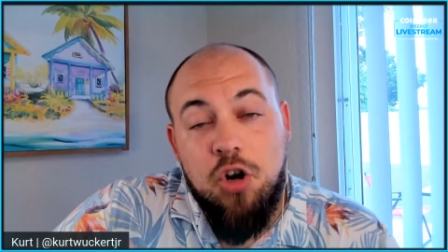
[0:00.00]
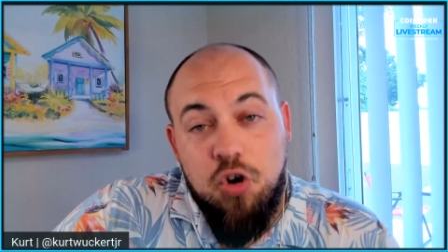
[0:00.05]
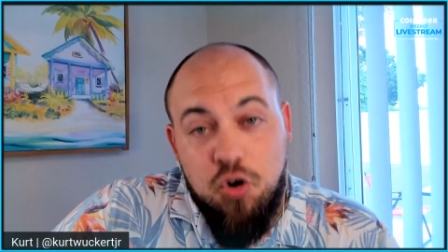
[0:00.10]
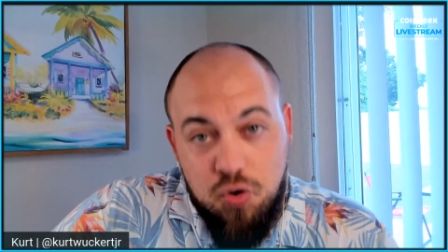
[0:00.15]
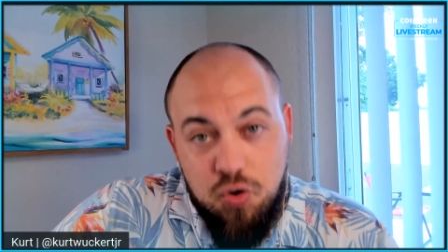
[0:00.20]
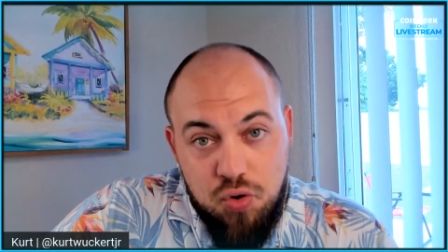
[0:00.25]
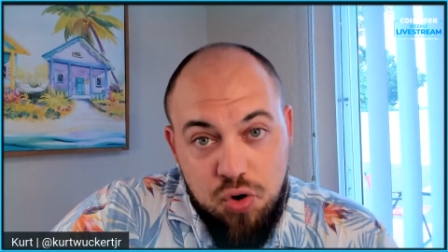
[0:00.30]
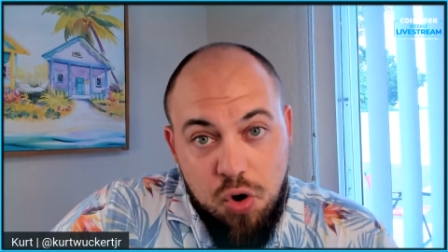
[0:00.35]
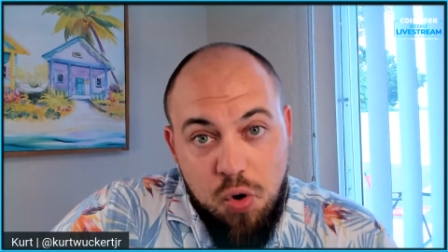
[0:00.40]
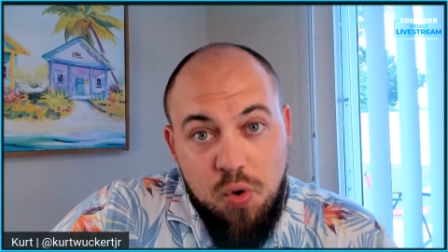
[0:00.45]

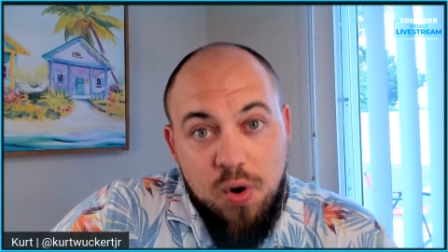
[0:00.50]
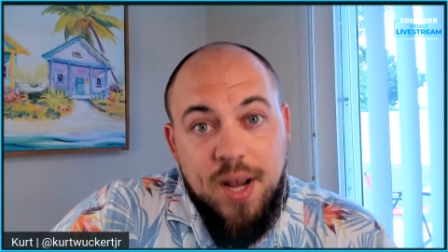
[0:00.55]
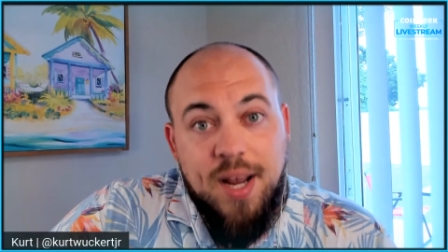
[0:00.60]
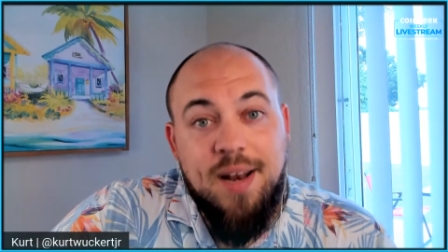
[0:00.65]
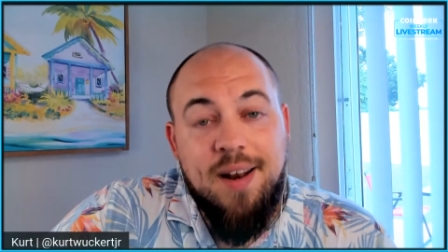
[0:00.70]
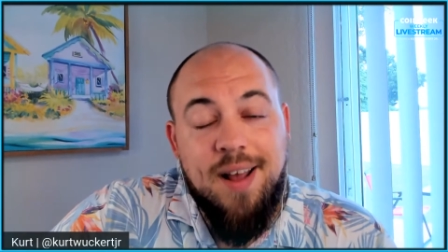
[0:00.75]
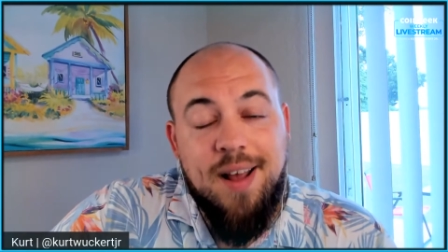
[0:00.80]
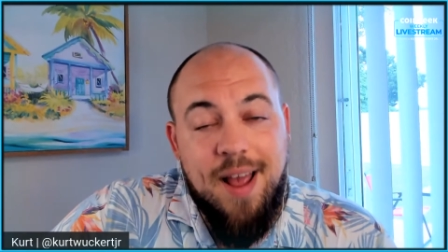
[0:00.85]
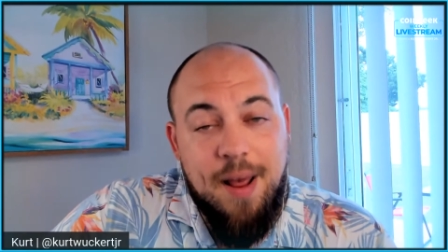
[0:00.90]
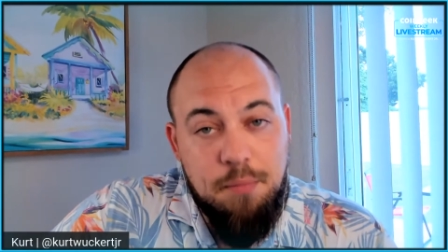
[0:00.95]

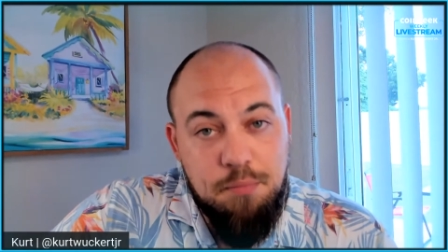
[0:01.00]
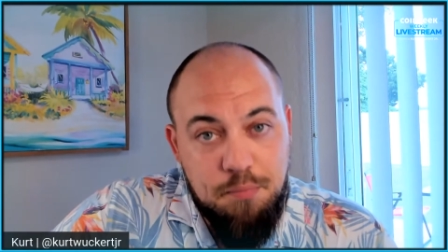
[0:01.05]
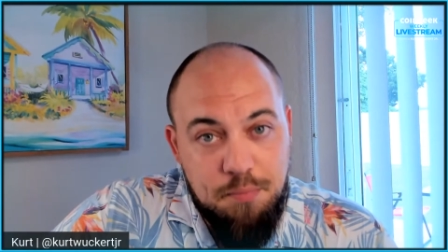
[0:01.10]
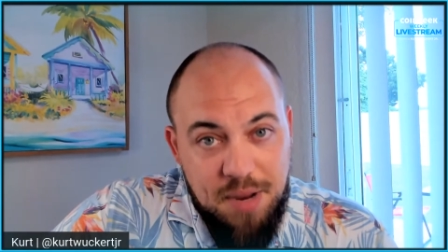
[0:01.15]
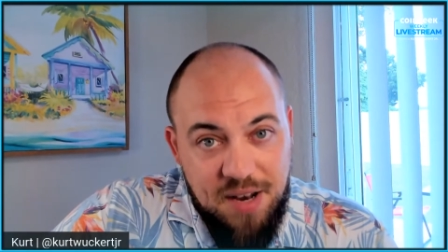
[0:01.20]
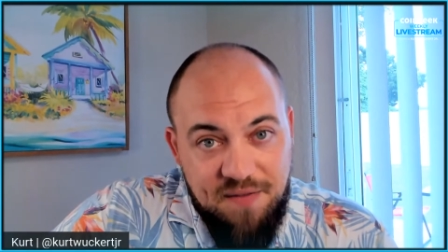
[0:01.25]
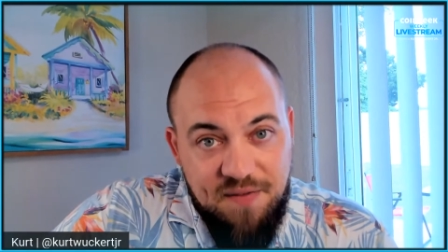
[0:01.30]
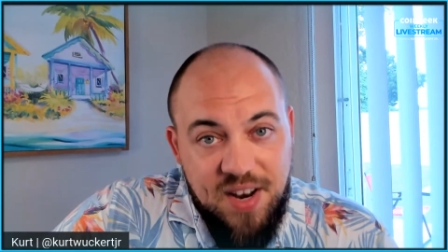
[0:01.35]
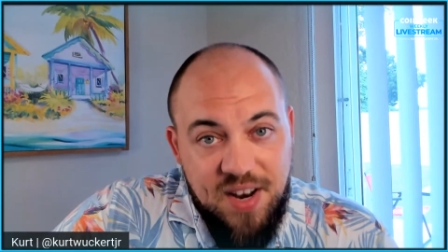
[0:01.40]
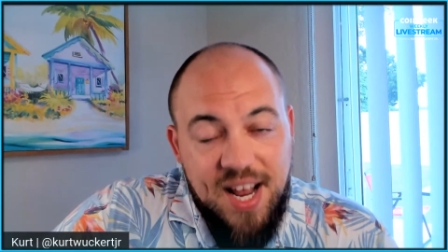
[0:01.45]
KuCoin and
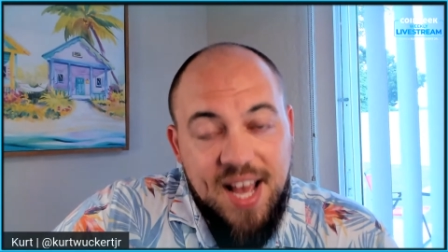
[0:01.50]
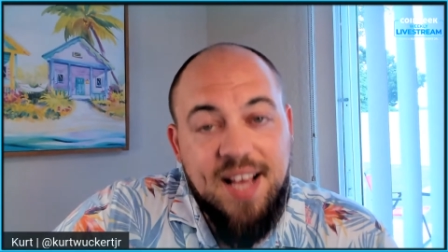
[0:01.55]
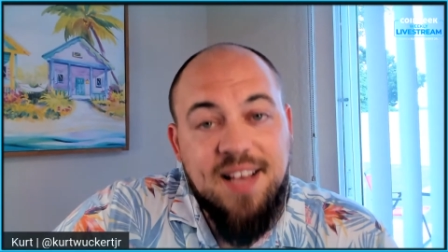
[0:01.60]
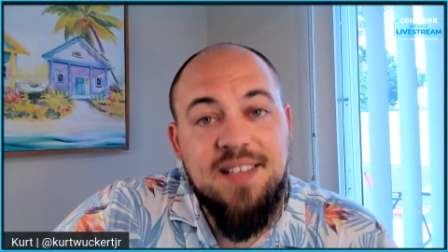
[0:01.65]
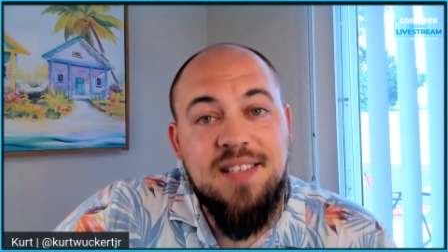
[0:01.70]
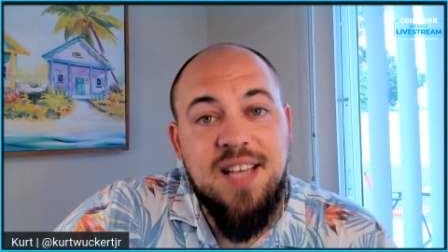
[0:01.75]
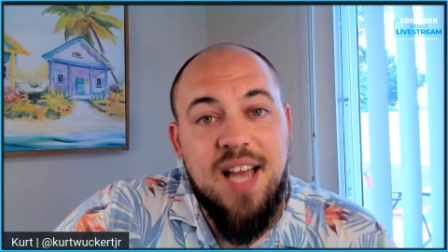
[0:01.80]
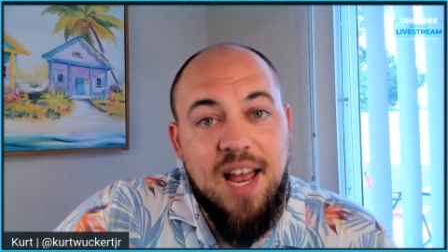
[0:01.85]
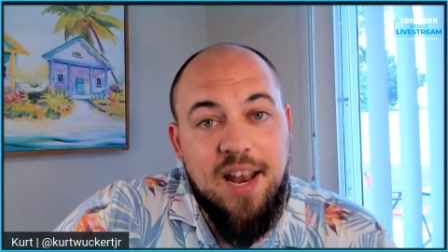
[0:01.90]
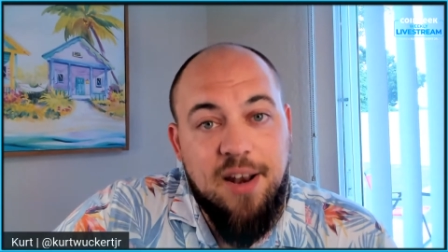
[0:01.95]

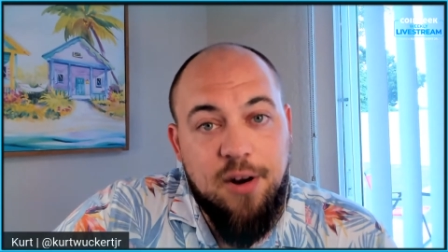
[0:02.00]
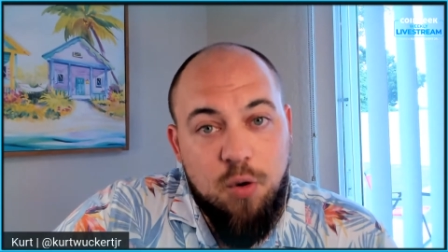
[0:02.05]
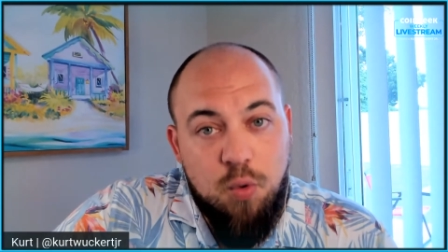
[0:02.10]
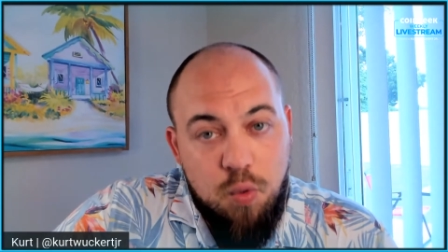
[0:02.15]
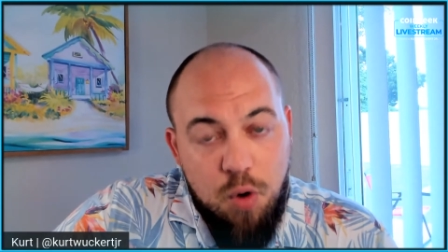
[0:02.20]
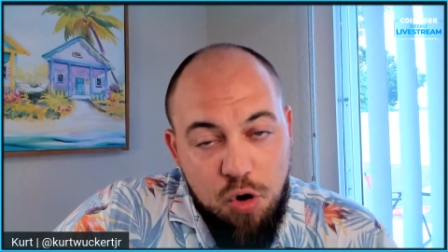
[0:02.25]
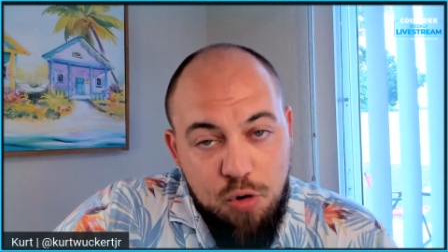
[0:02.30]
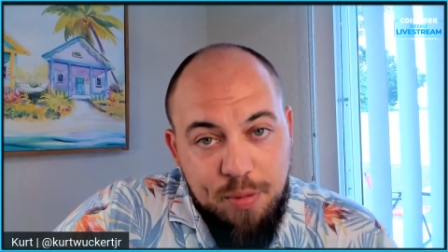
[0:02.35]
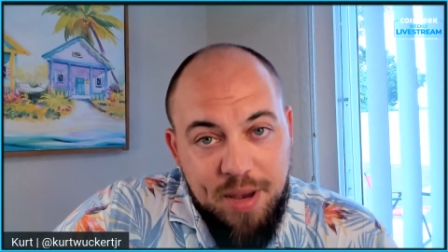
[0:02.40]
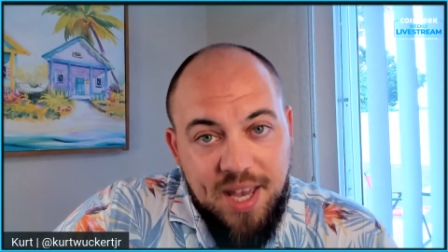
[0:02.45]
Bitfinex and
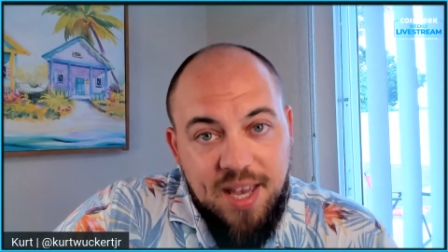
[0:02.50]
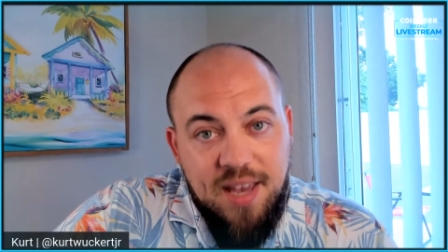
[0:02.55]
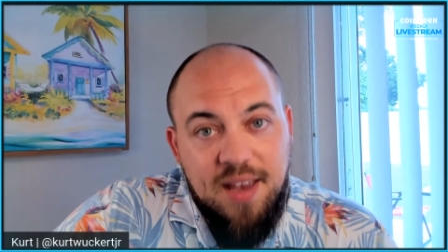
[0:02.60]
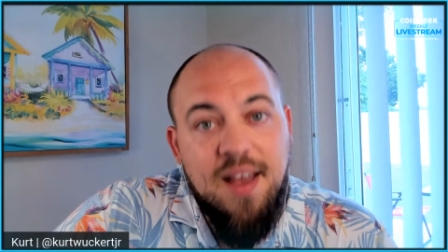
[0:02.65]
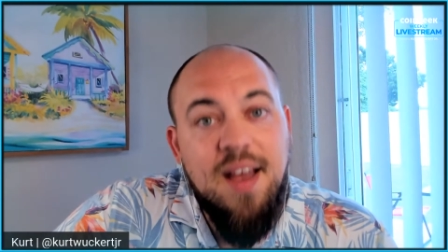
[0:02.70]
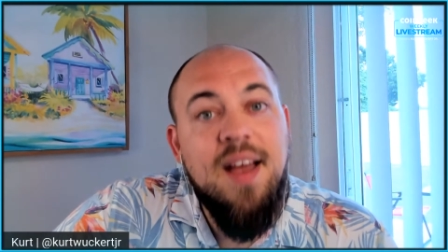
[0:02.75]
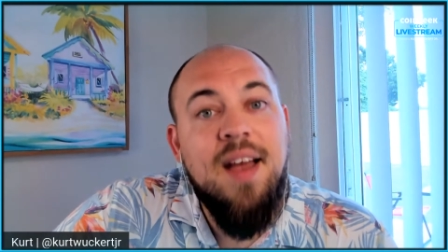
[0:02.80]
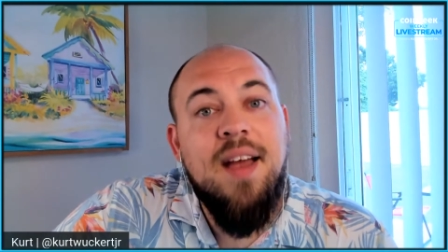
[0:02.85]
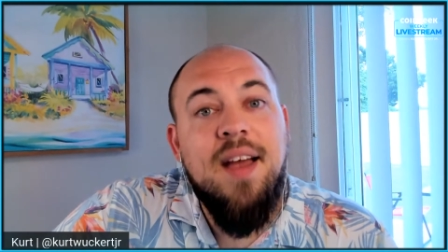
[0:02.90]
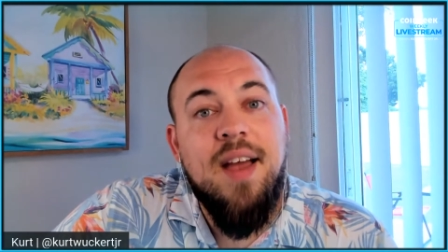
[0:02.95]
Huobi